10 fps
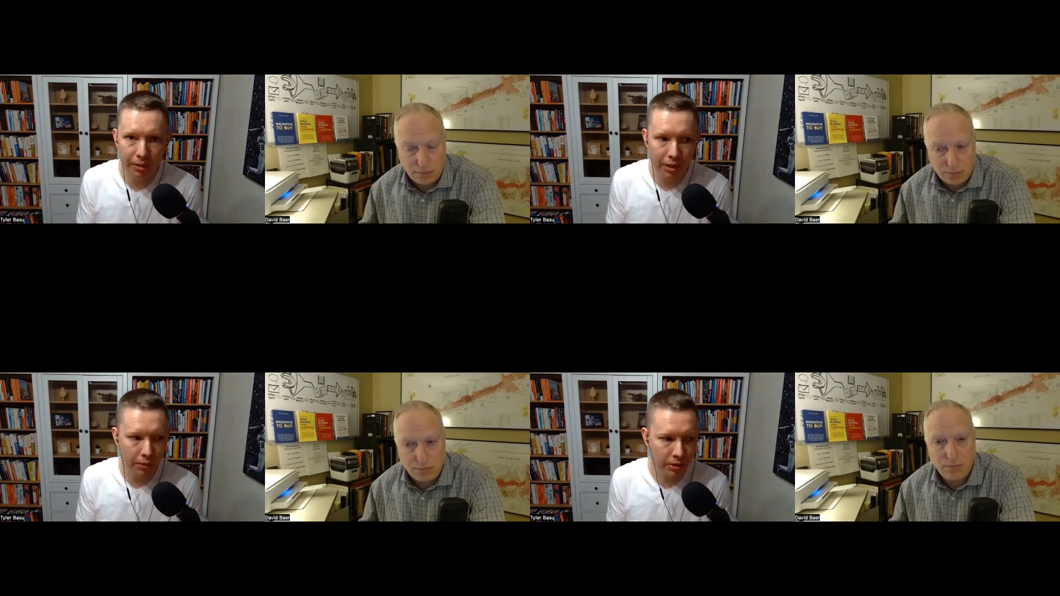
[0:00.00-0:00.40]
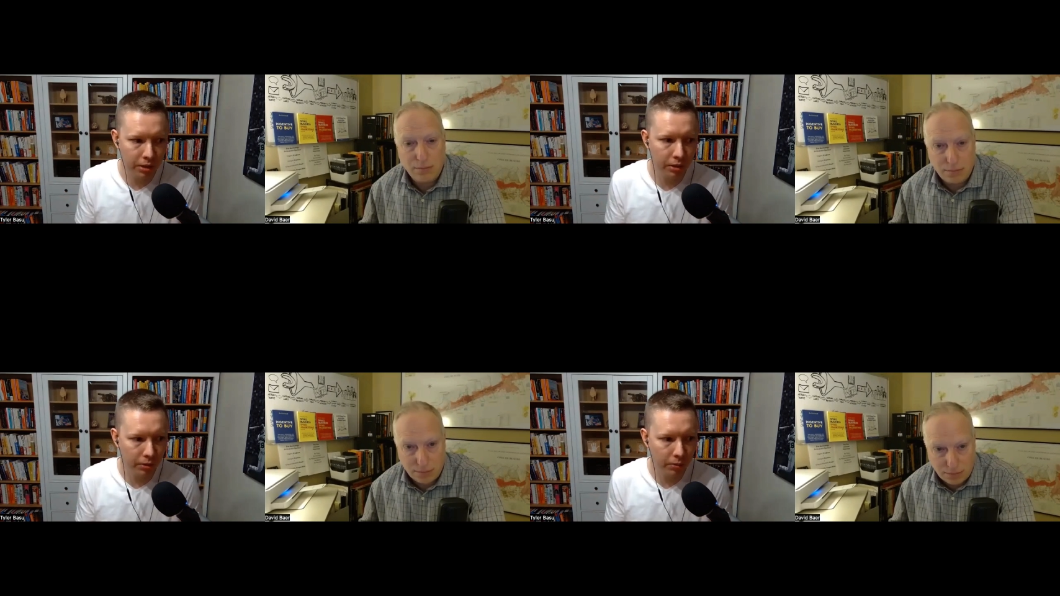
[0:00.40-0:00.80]
Speaker 1: that I was
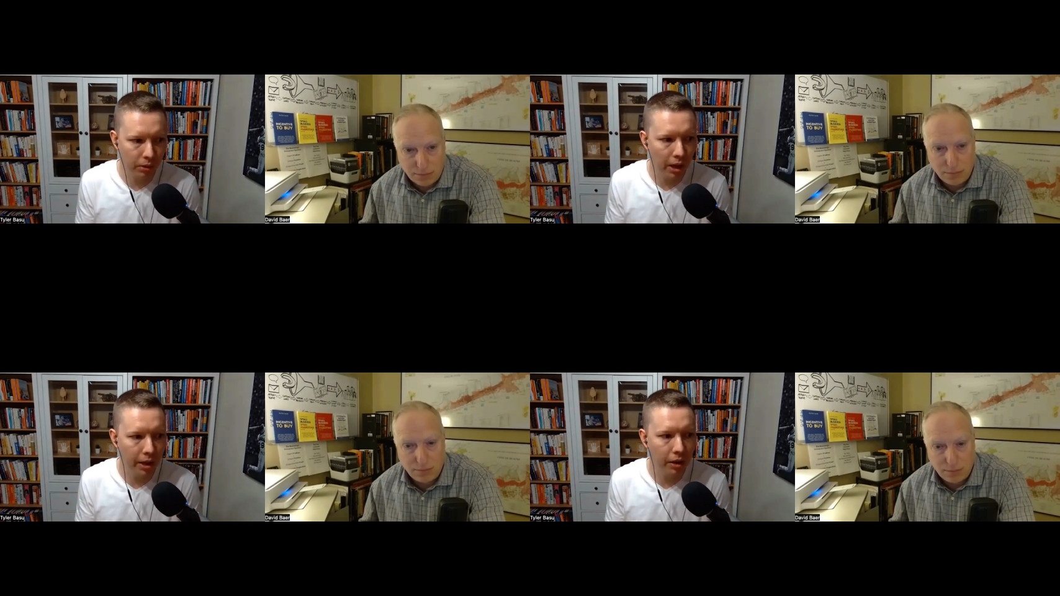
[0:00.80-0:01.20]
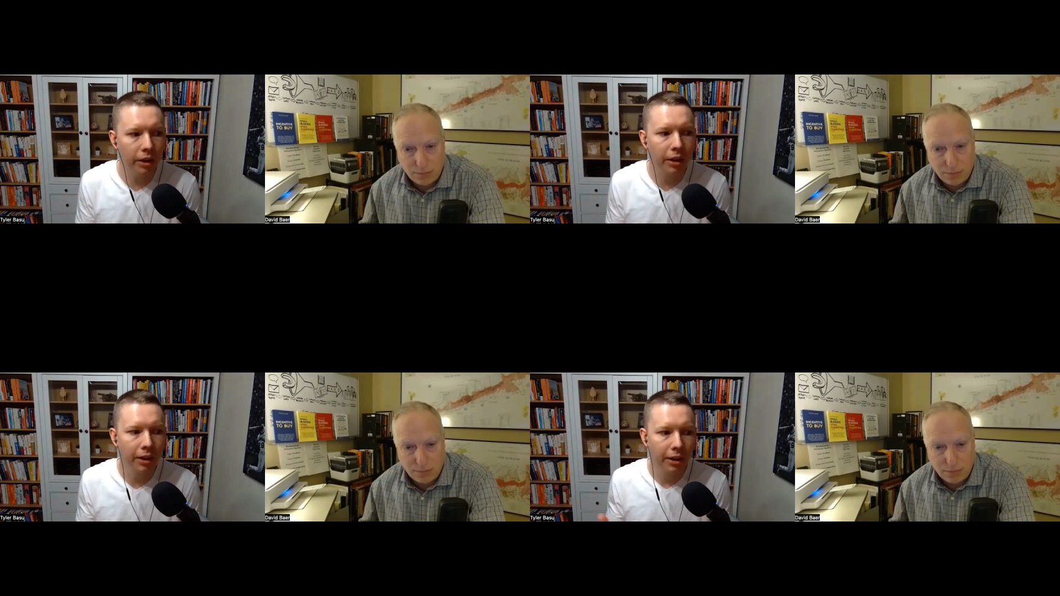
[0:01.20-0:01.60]
going to rely on.
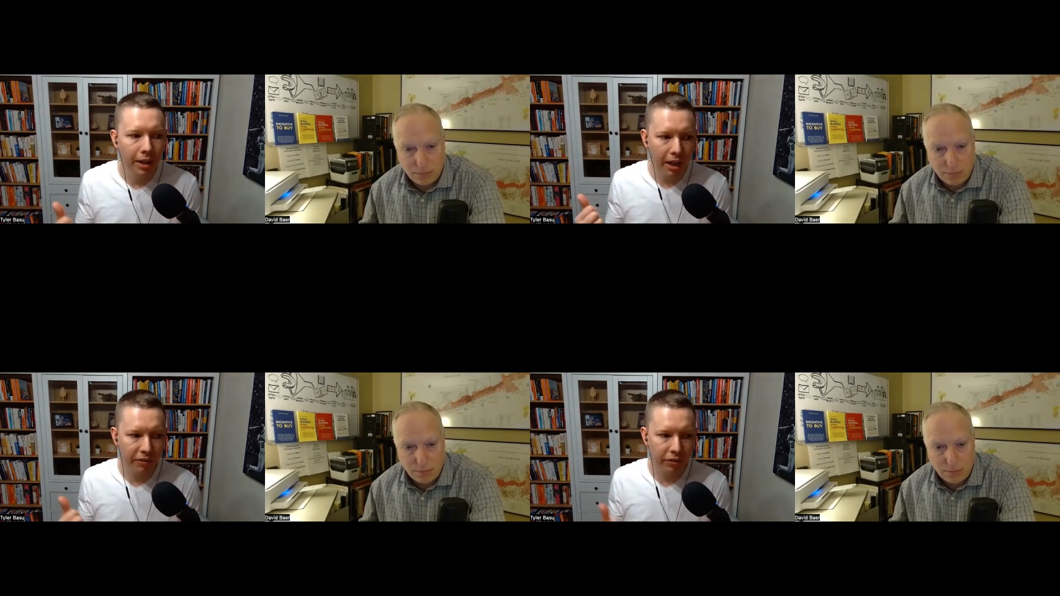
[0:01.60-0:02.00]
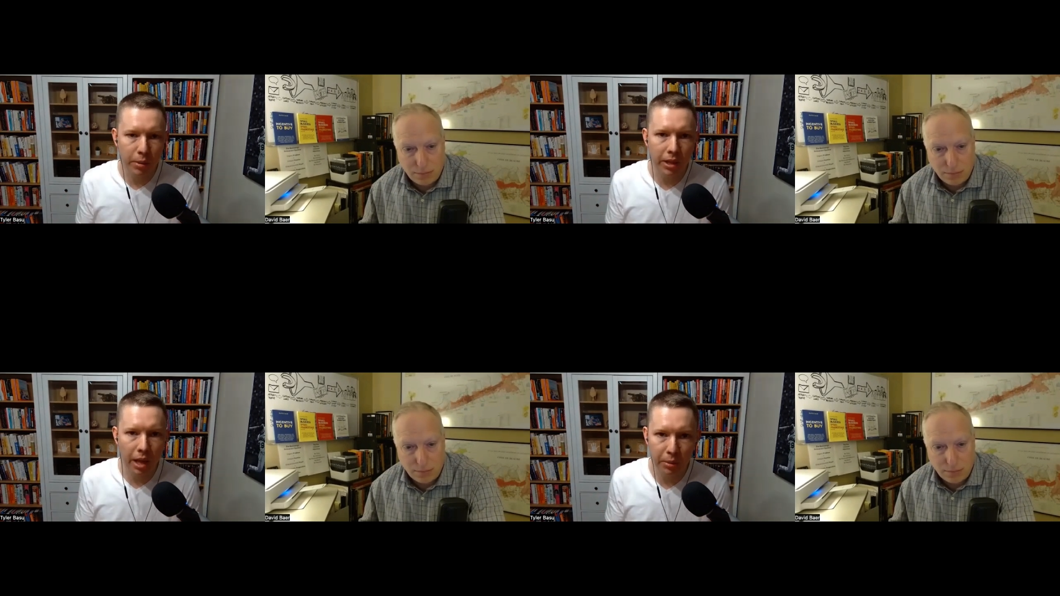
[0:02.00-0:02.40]
And for me,
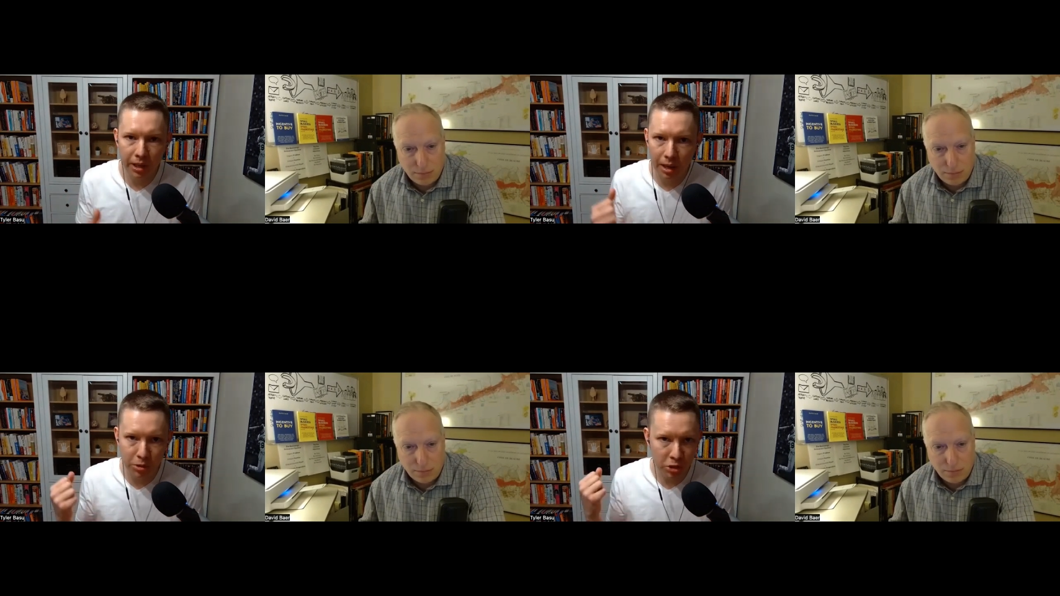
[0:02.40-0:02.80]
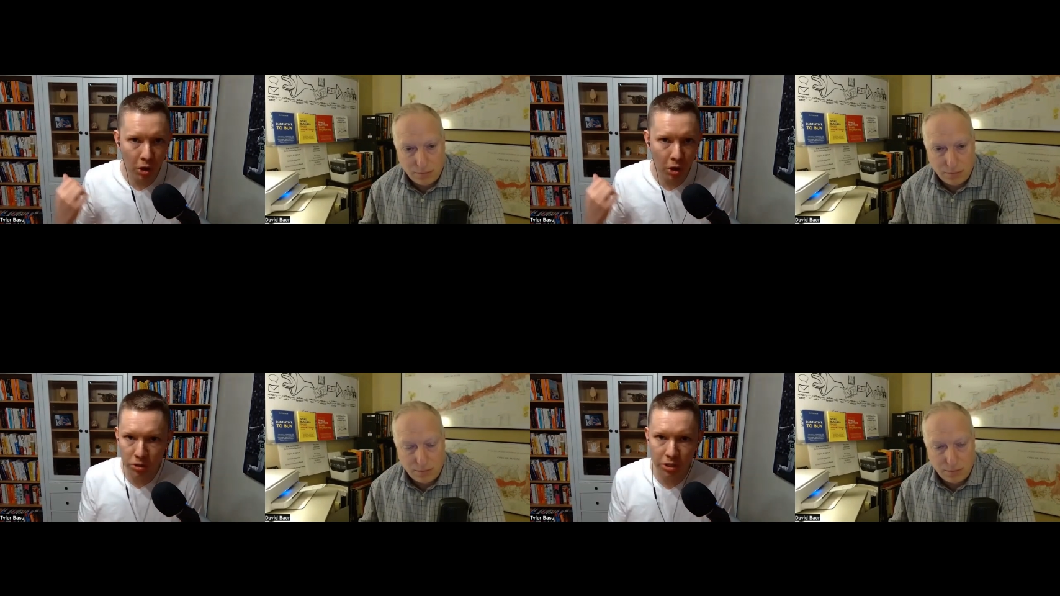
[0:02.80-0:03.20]
that became just
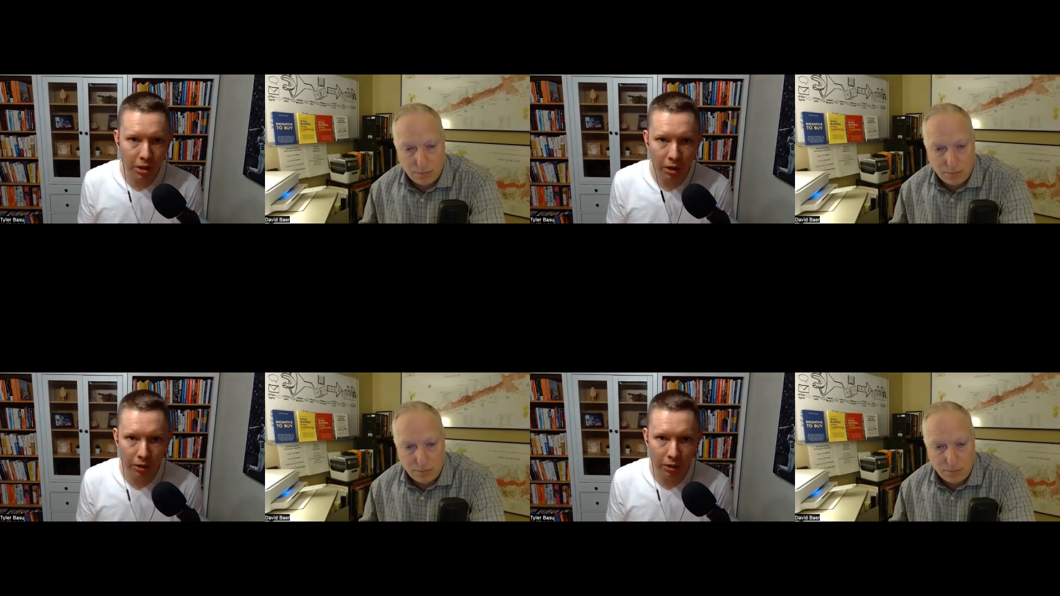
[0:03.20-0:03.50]
hosting